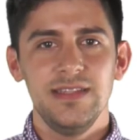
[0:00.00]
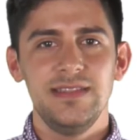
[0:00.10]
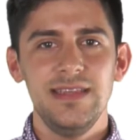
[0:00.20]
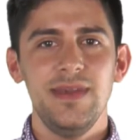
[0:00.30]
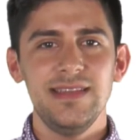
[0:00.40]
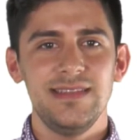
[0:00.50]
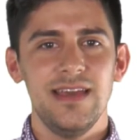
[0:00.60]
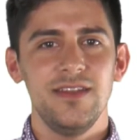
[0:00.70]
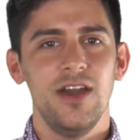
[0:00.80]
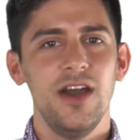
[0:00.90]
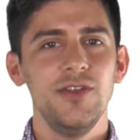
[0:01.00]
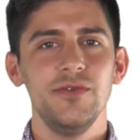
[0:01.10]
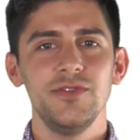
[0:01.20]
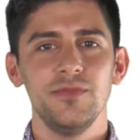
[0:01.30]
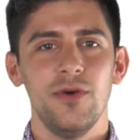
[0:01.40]
Teammates said an unknown
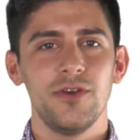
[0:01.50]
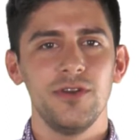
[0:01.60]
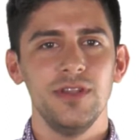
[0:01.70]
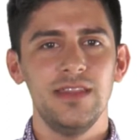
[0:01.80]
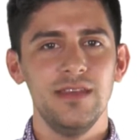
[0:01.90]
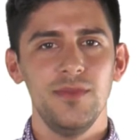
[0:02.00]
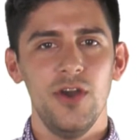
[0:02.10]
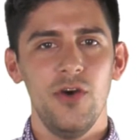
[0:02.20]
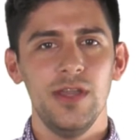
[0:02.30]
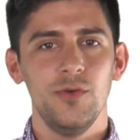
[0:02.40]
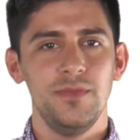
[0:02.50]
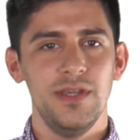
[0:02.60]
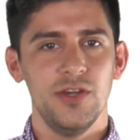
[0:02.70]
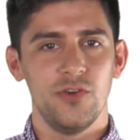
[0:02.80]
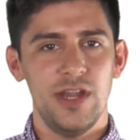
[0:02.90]
supporter let them know it would be
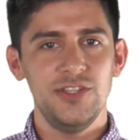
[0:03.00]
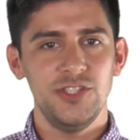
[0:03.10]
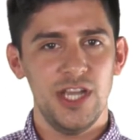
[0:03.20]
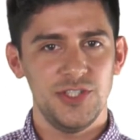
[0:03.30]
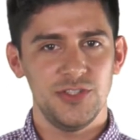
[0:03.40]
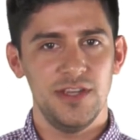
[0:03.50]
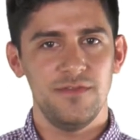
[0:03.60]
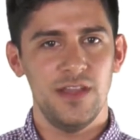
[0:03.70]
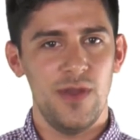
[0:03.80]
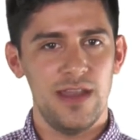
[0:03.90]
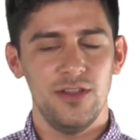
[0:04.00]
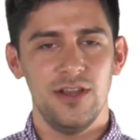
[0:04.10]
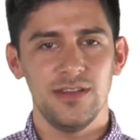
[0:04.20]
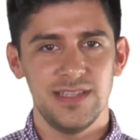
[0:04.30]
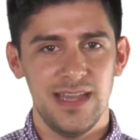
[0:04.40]
a great gesture if they ran
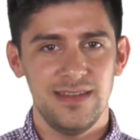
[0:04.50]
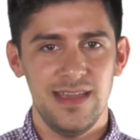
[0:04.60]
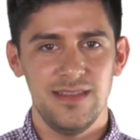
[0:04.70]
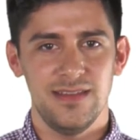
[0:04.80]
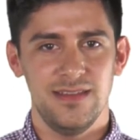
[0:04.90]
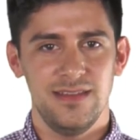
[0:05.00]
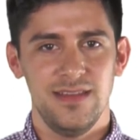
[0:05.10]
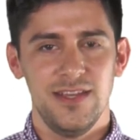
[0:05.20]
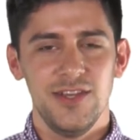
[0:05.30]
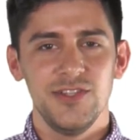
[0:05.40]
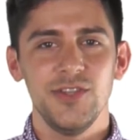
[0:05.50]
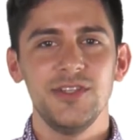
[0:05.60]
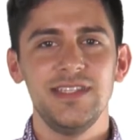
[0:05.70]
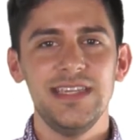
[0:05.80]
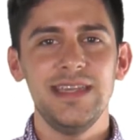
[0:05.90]
alongside Nathan. So the
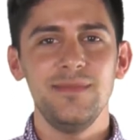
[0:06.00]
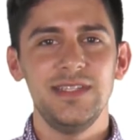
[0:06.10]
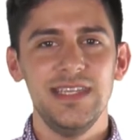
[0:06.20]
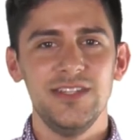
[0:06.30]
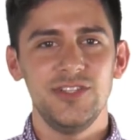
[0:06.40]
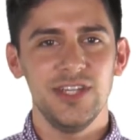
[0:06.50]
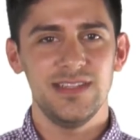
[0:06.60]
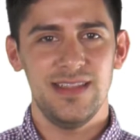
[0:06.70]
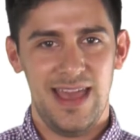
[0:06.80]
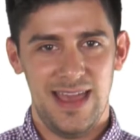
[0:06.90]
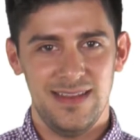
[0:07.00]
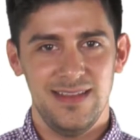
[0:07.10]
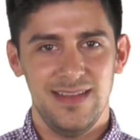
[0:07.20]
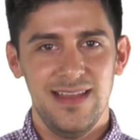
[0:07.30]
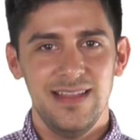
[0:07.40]
team did just that,
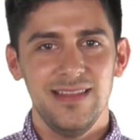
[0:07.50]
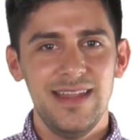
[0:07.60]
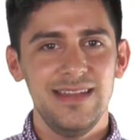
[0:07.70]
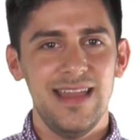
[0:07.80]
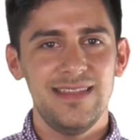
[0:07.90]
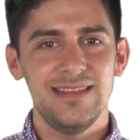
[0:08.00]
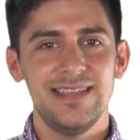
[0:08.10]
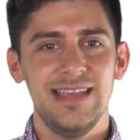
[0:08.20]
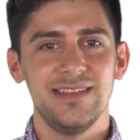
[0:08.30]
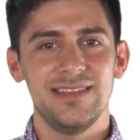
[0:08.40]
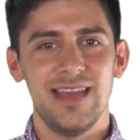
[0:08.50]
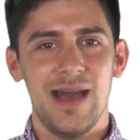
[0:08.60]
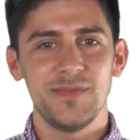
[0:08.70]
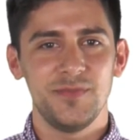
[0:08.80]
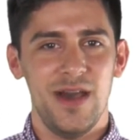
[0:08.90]
letting Nathan take the
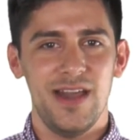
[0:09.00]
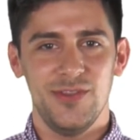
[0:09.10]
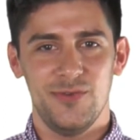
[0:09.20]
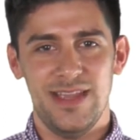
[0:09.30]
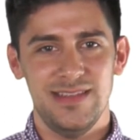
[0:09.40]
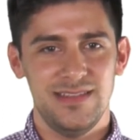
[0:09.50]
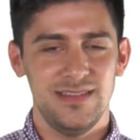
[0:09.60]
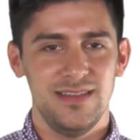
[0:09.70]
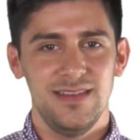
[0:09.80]
top spot in the race.